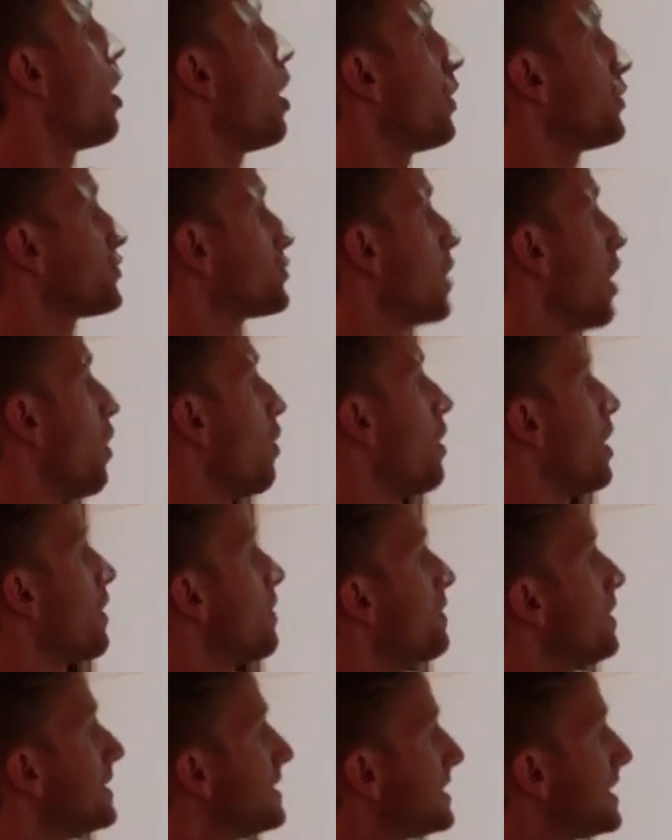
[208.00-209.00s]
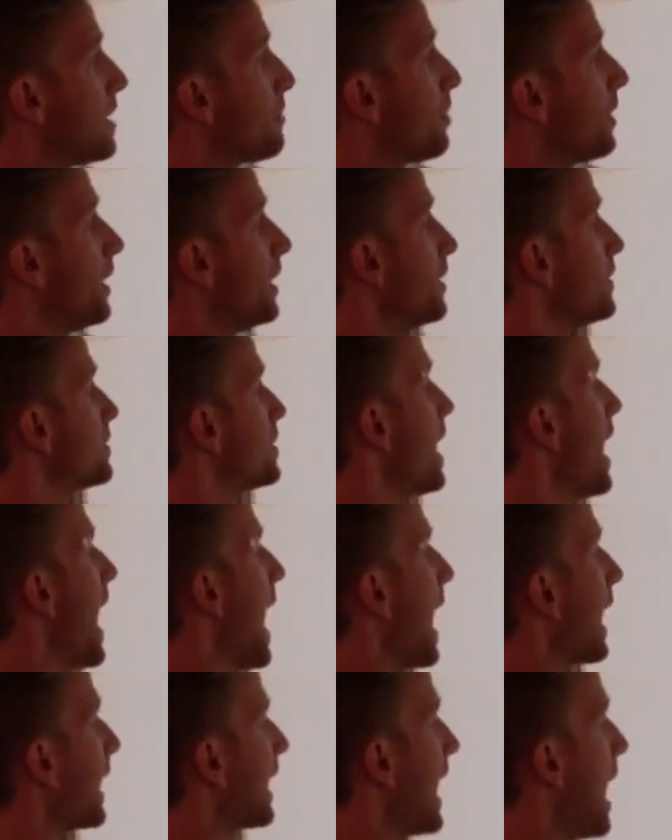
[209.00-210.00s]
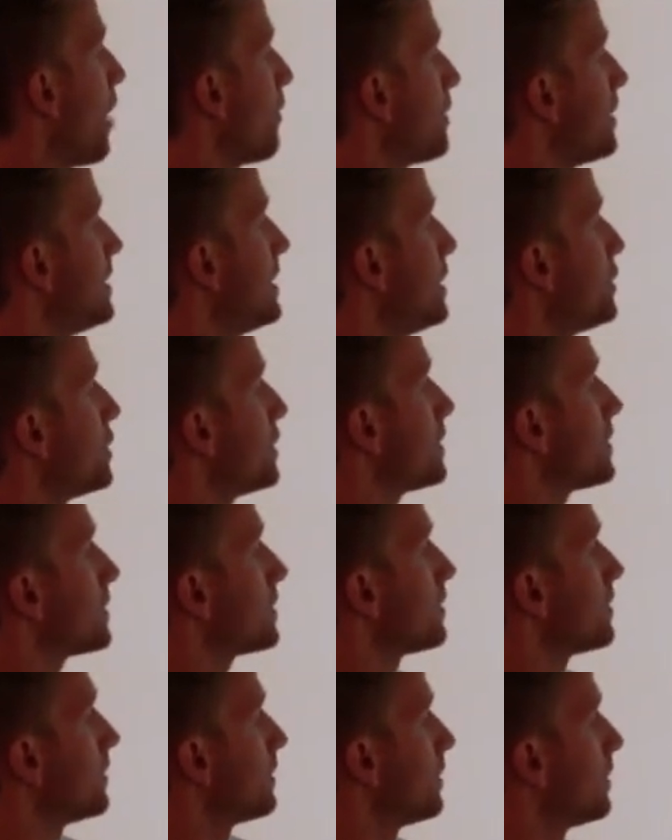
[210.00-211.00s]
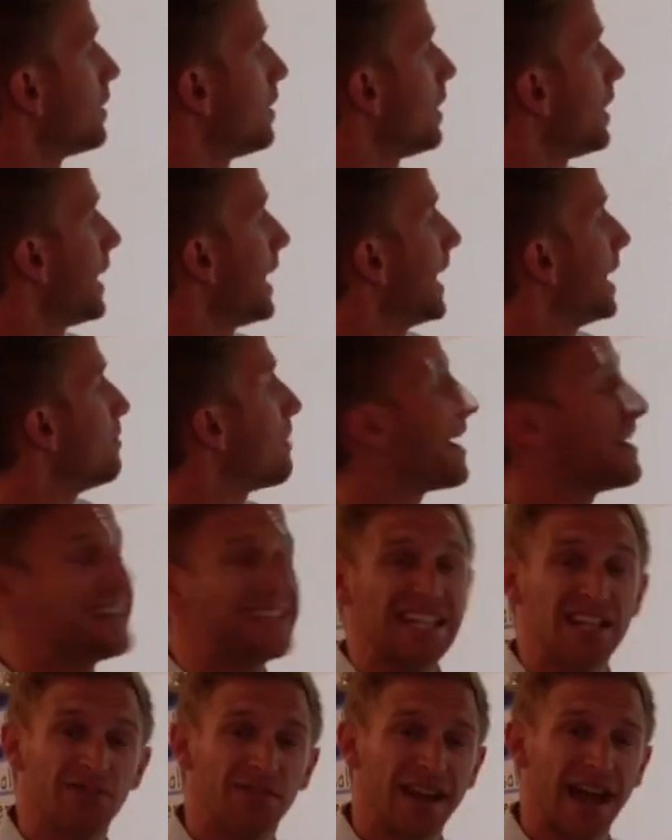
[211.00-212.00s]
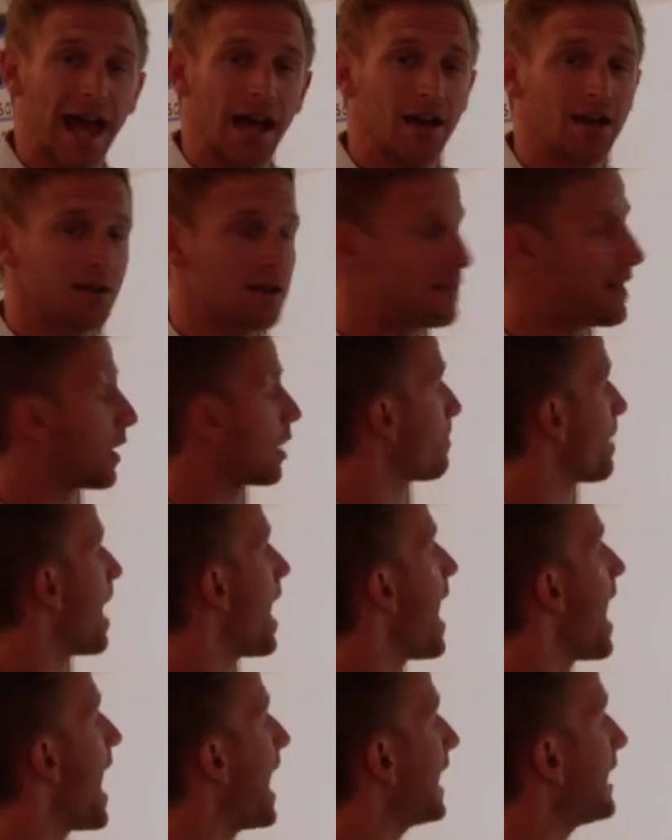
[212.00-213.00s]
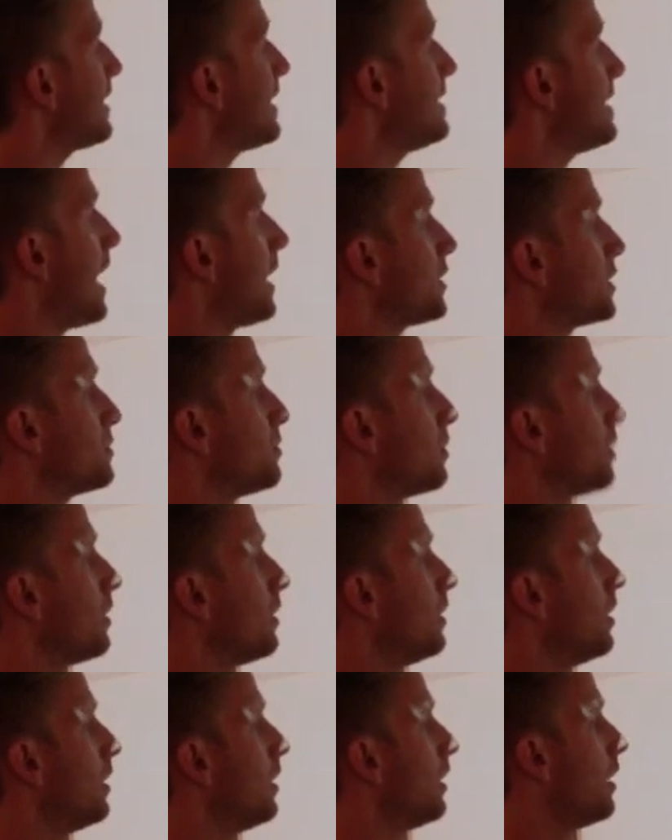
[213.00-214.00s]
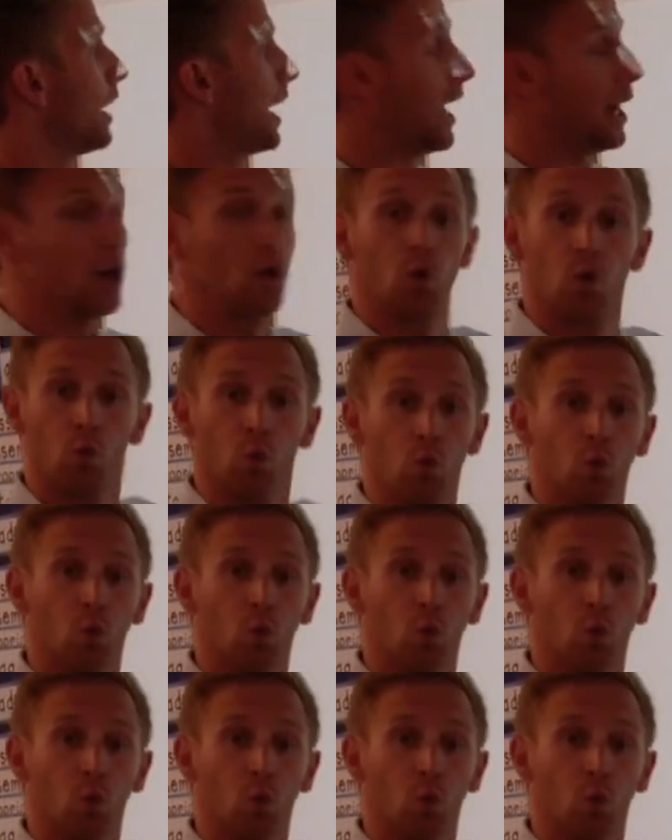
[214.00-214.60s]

also the tip is count the digits in my dividend that are behind the decimal and